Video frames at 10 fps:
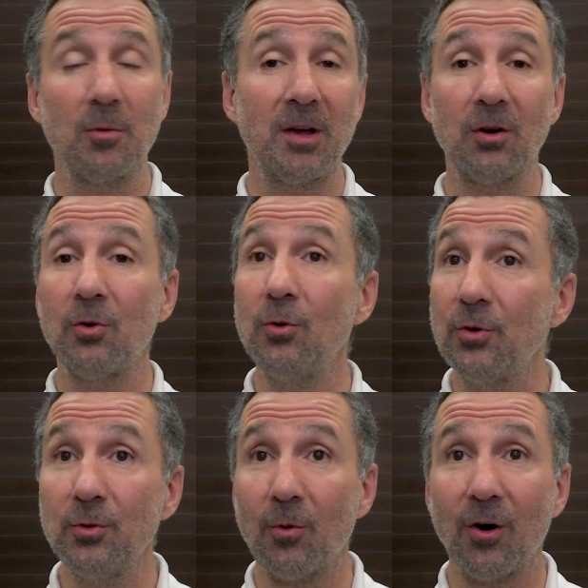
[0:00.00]
no matter who
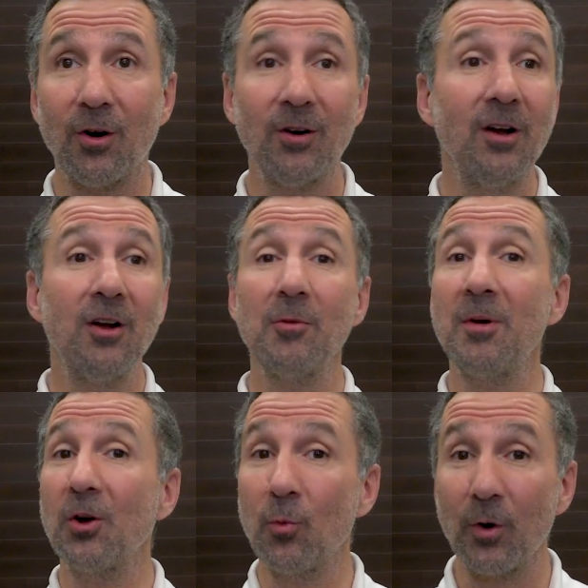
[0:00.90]
you are, no
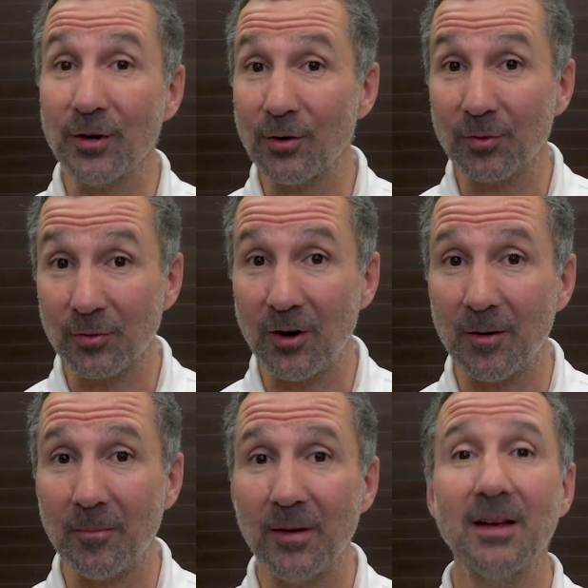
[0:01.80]
matter where you're
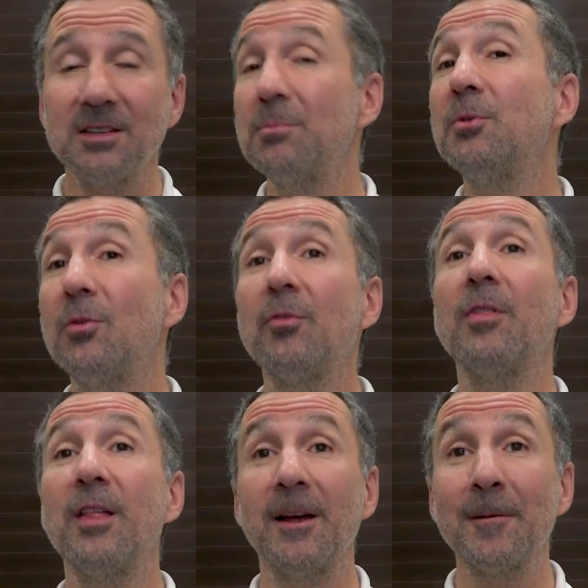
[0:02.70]
from, is a beautiful
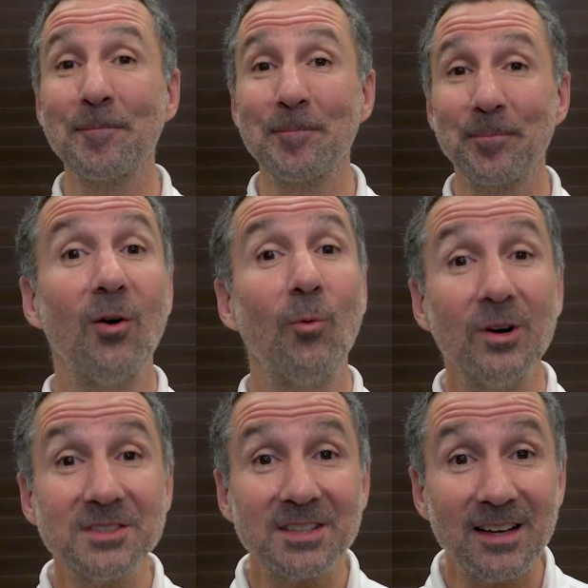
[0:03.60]
thing.
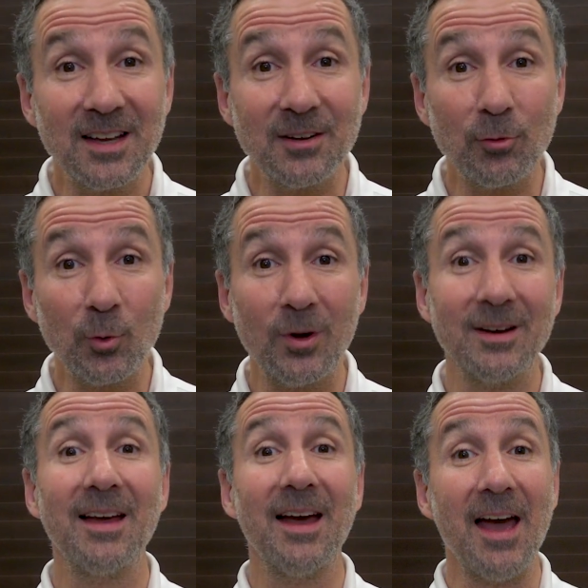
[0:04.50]
Once again,
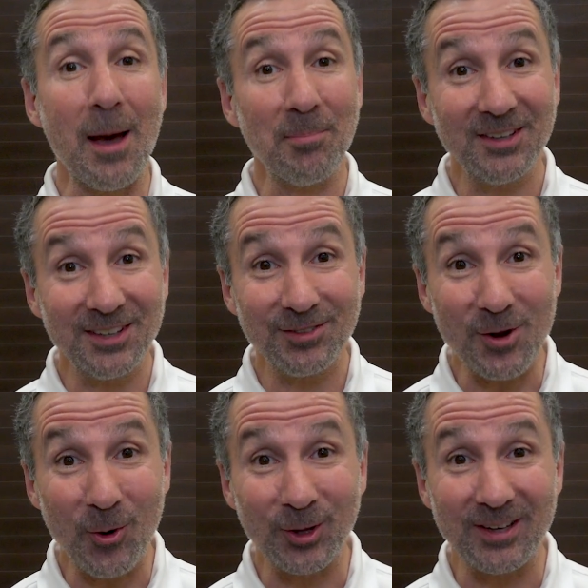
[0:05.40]
everyone, happy Give
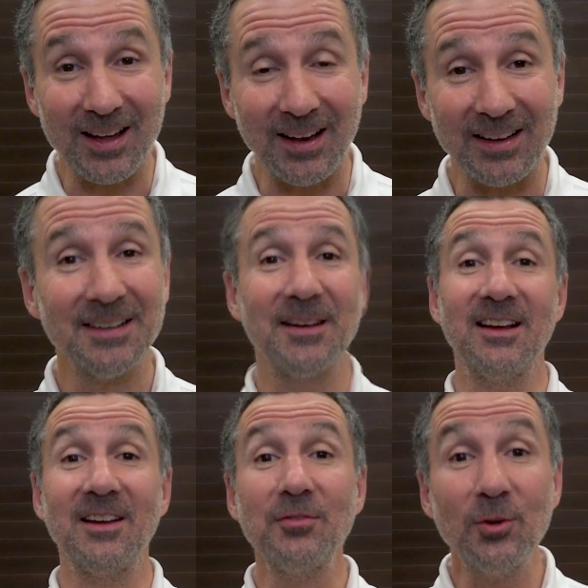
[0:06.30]
Nola Day.
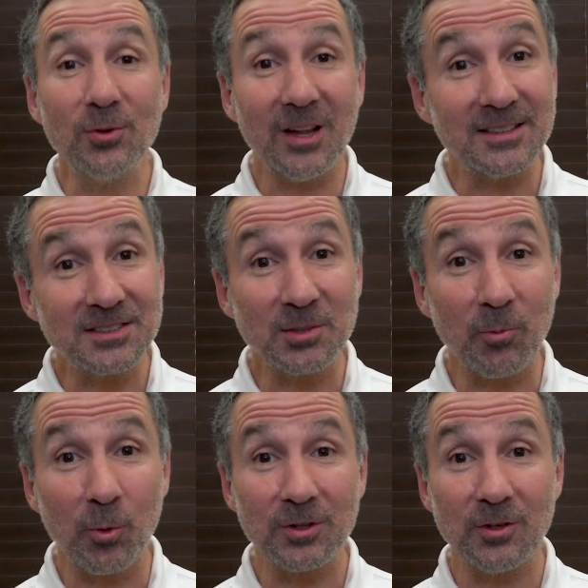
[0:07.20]
If you'd like to
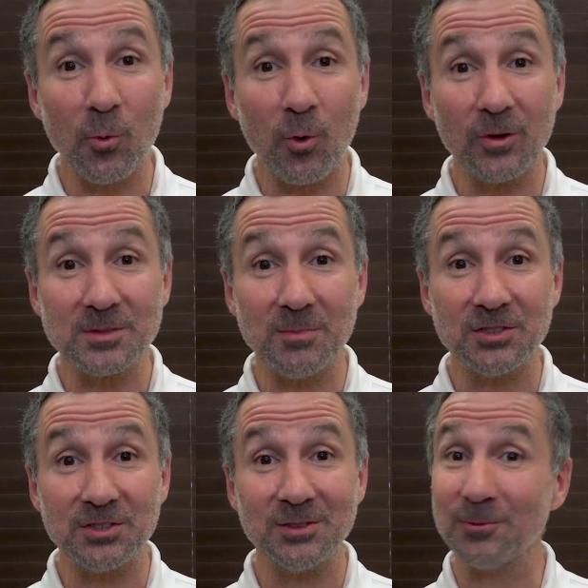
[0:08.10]
support the New Orleans
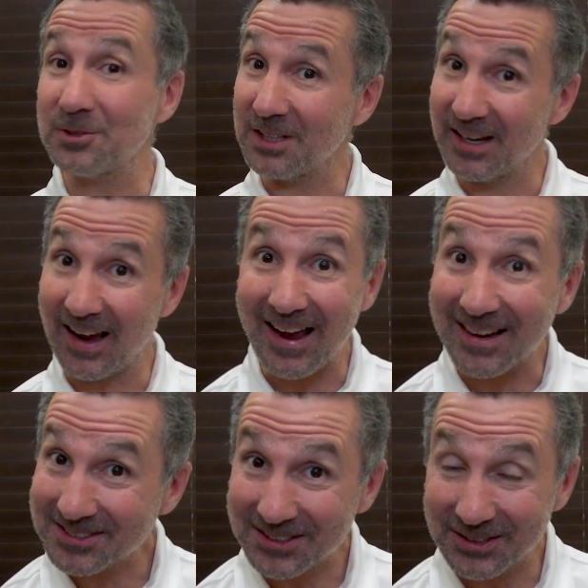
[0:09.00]
Mission, which I
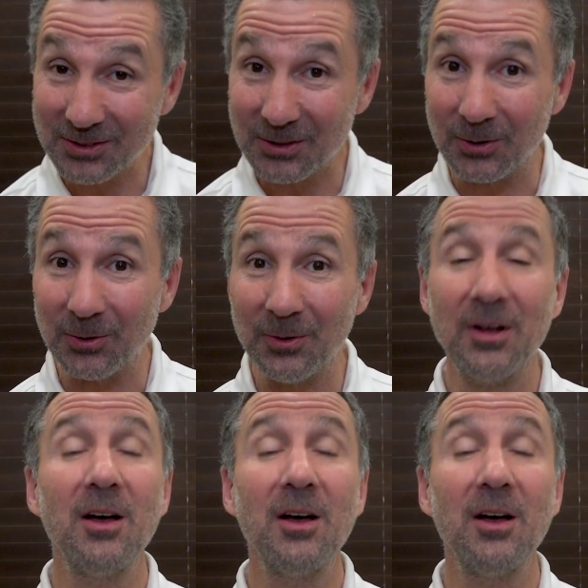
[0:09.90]
ask that you do,